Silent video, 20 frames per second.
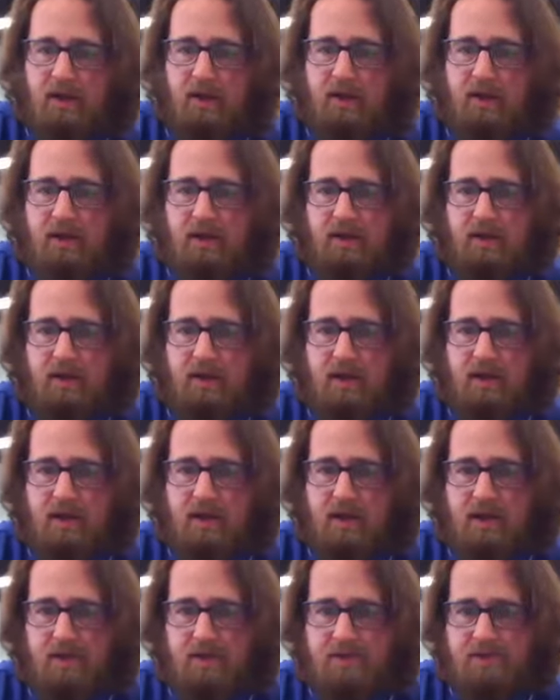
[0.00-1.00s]
go ahead
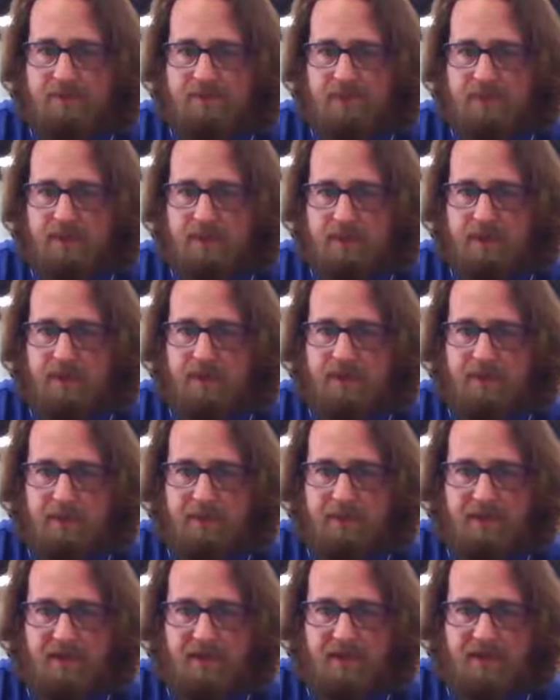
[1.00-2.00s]
and just
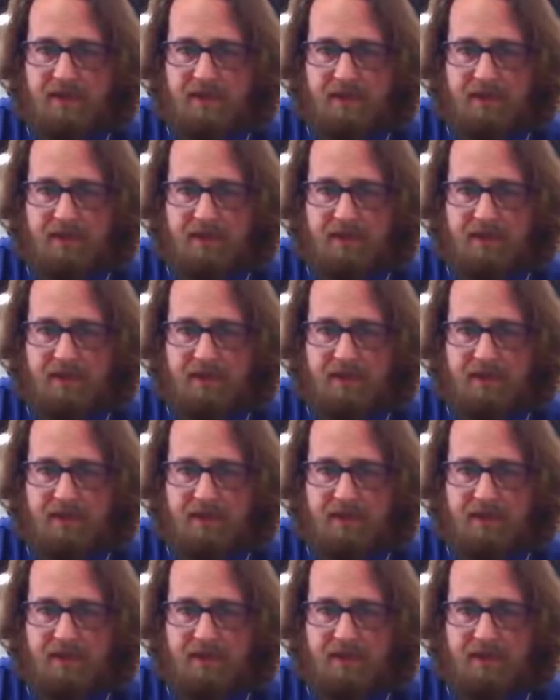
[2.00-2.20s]
check back